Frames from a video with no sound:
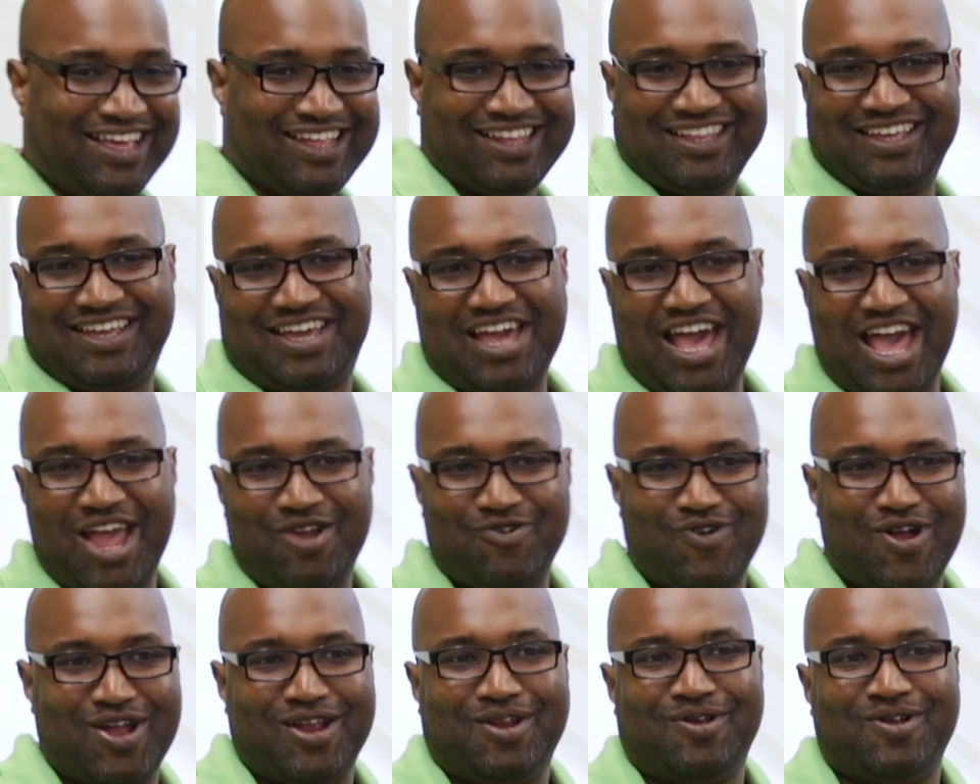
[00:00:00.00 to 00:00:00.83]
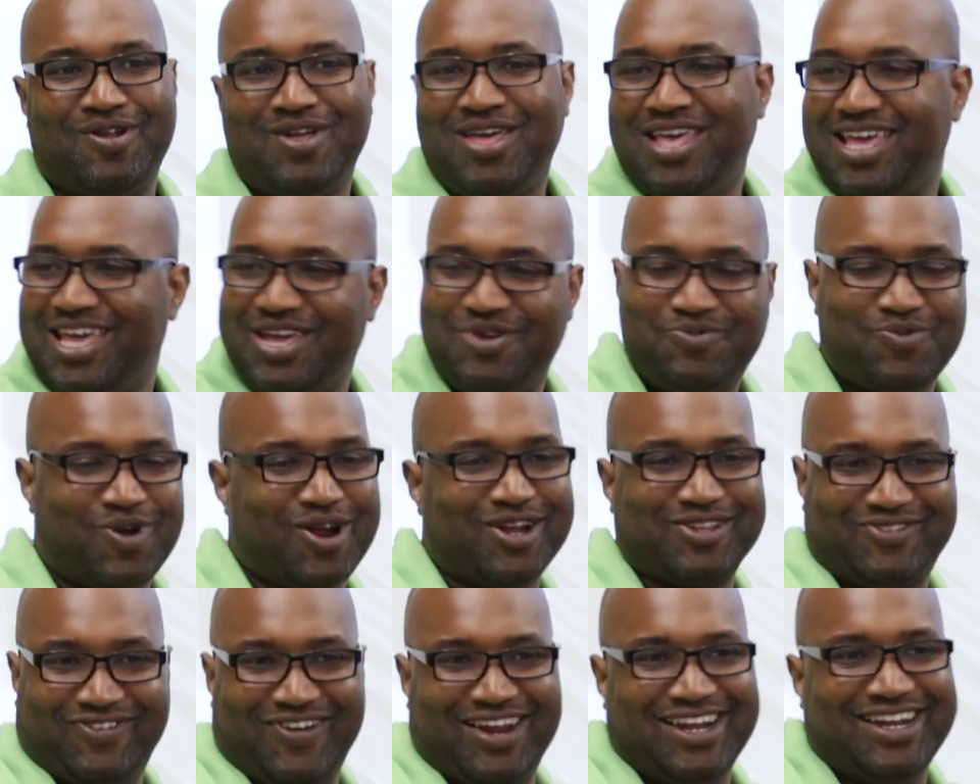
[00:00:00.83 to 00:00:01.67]
The guy, he
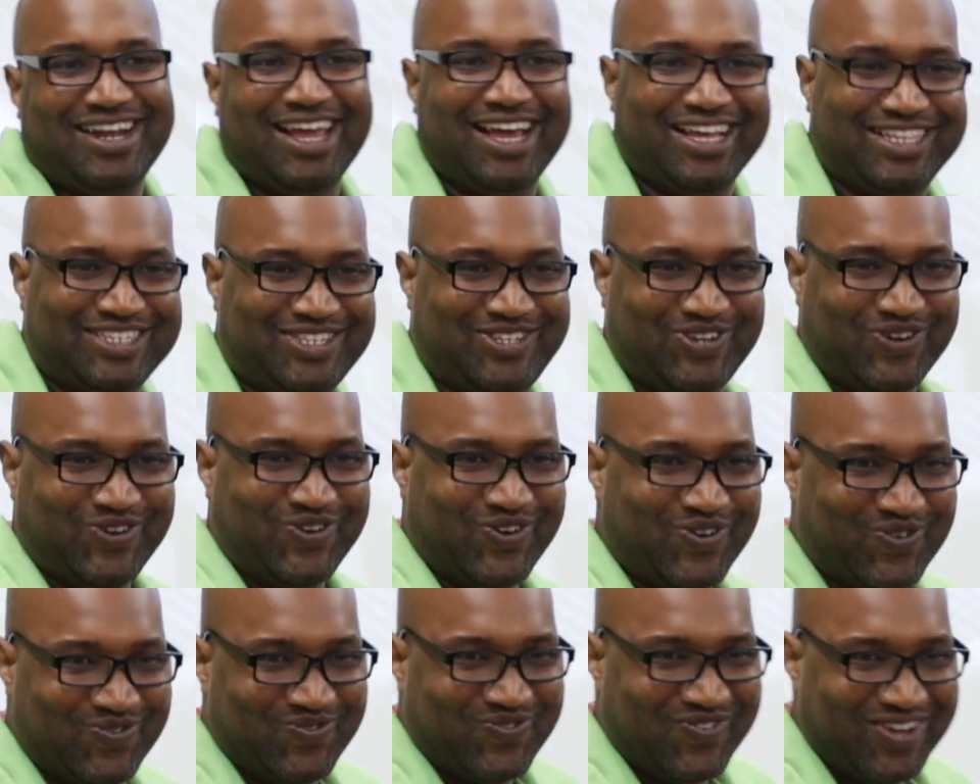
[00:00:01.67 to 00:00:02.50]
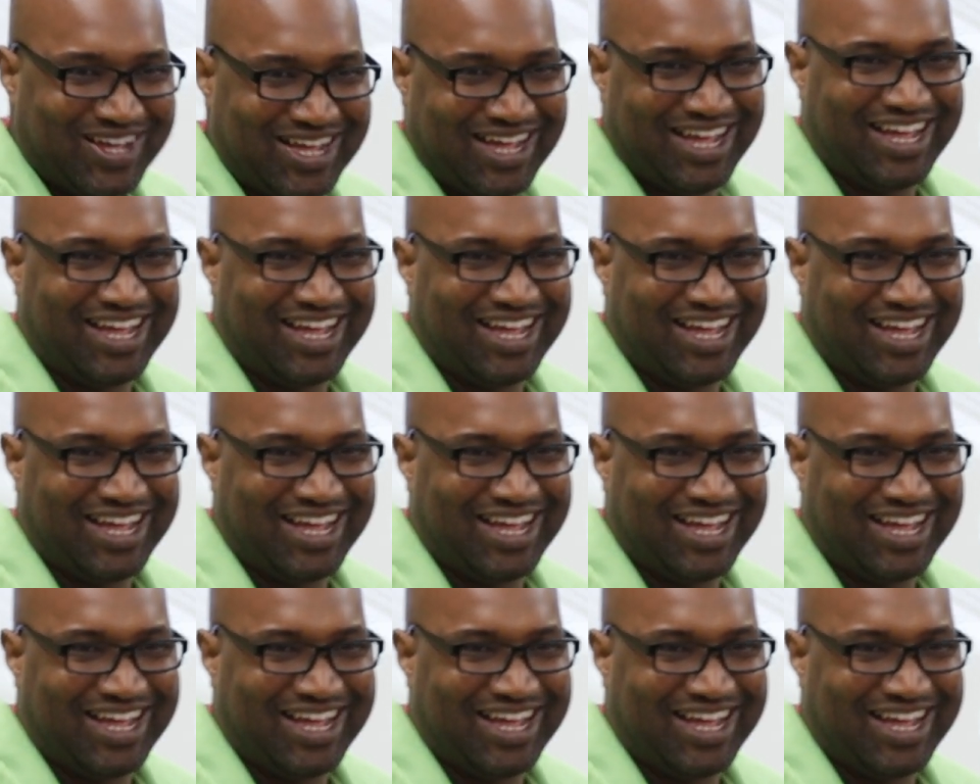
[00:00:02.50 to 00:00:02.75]
worked right next to him.